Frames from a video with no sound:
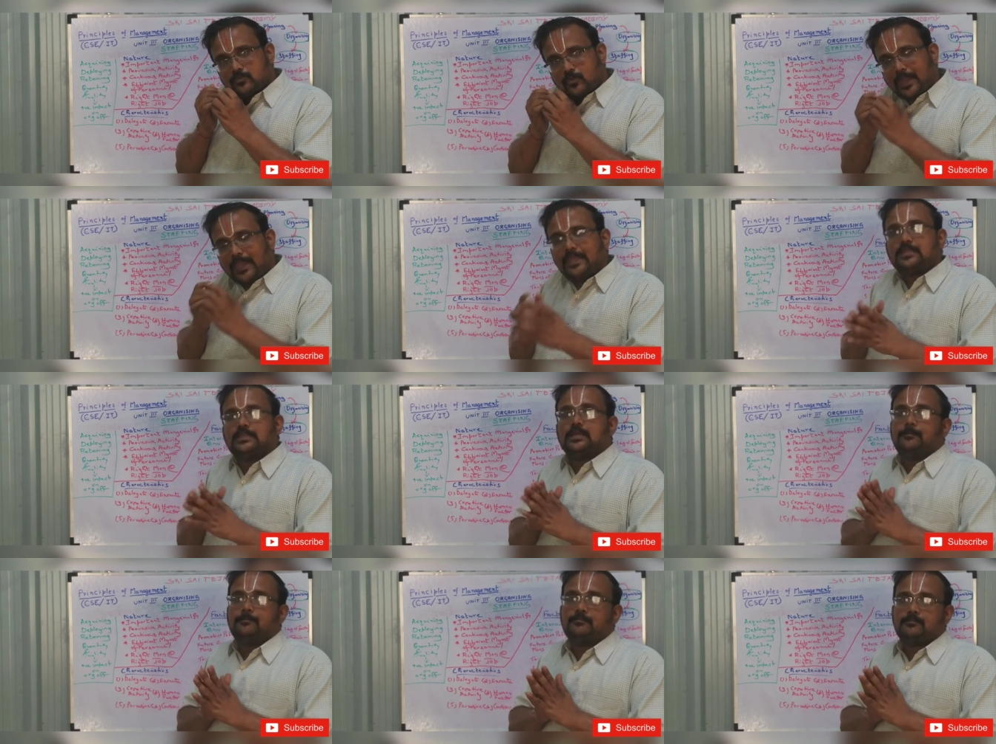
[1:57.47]
train
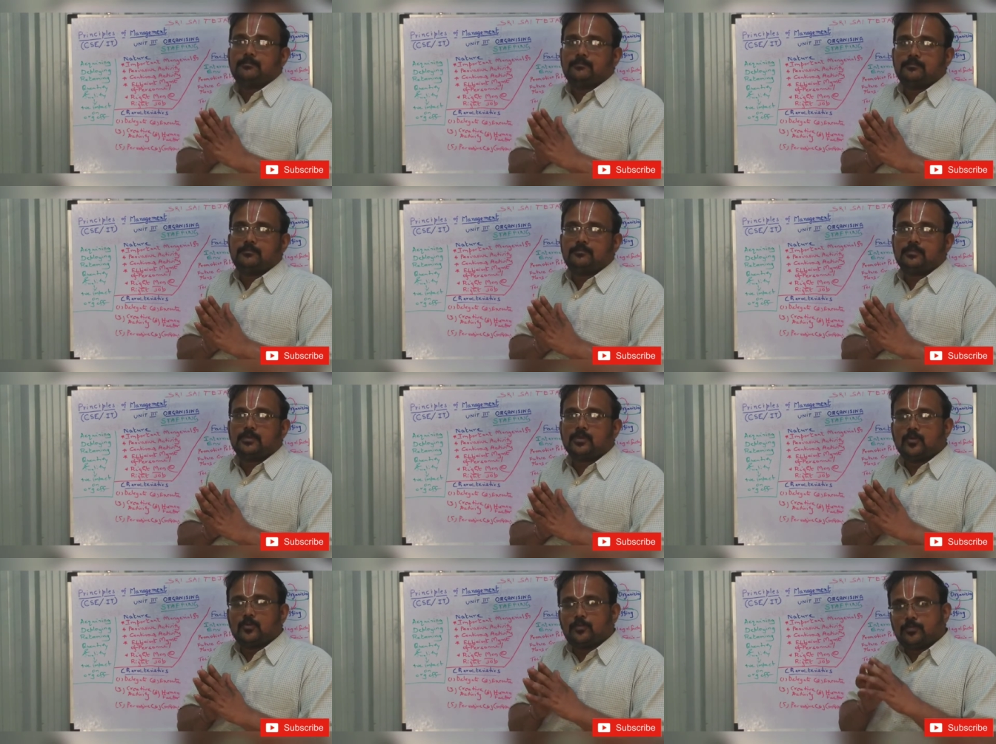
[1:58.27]
them,
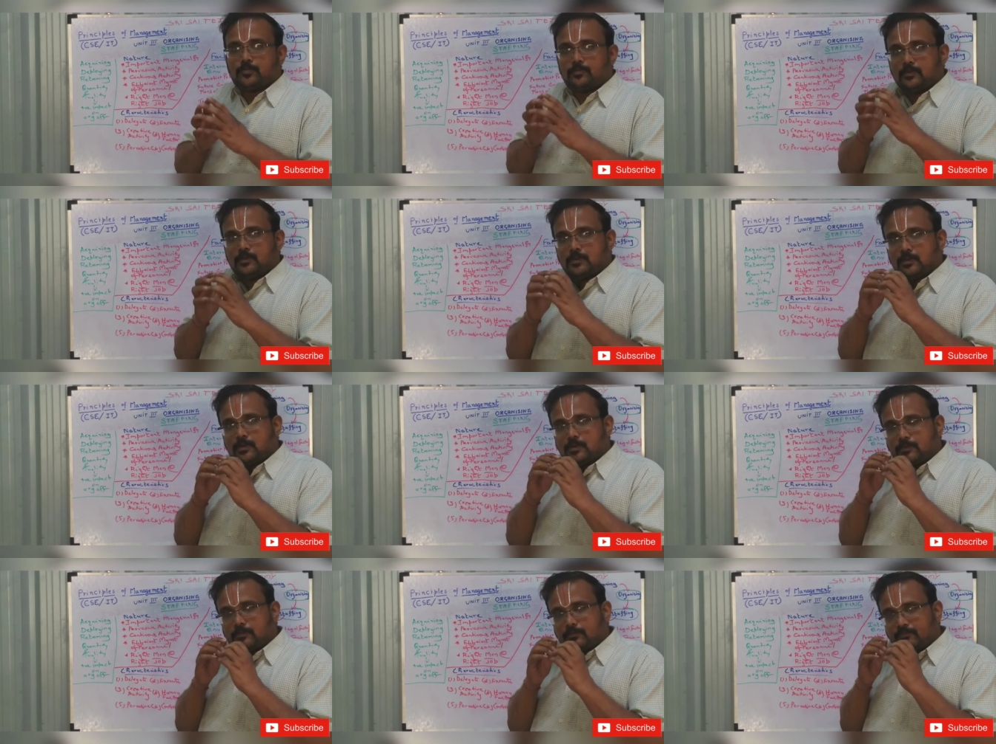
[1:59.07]

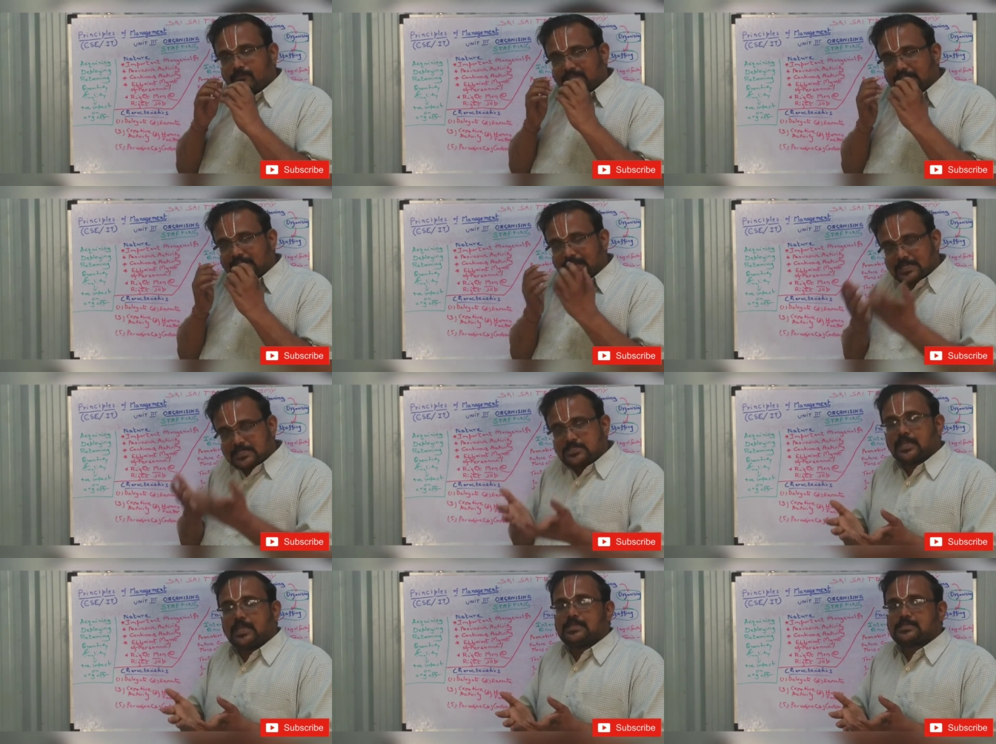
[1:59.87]
with the
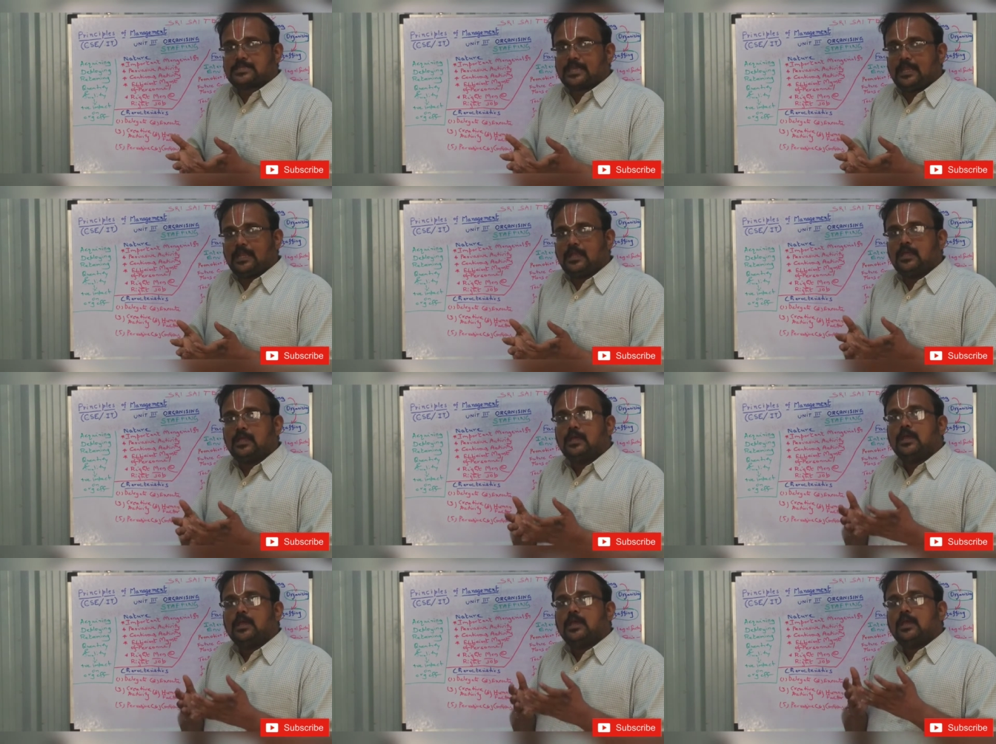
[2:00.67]
necessary skill,
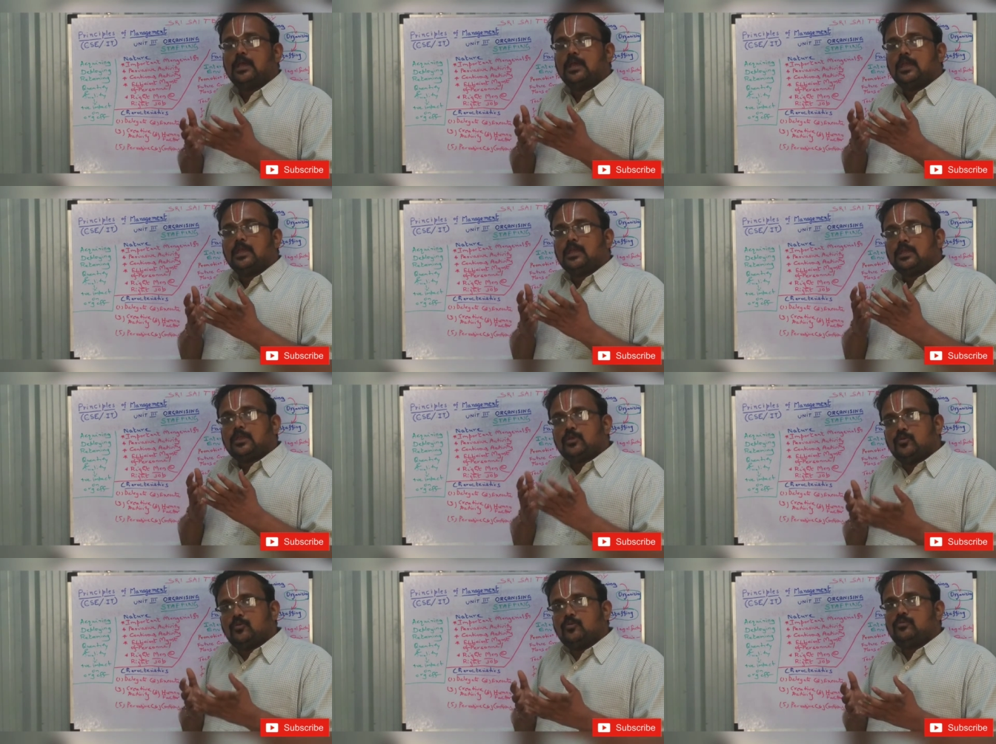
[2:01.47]

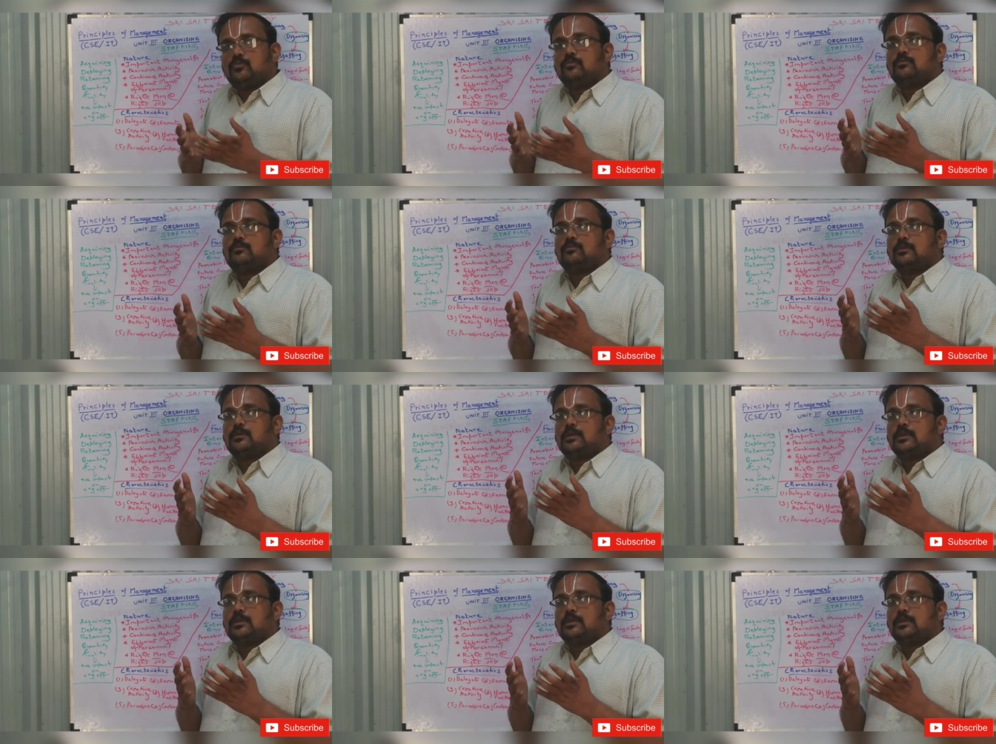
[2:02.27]
you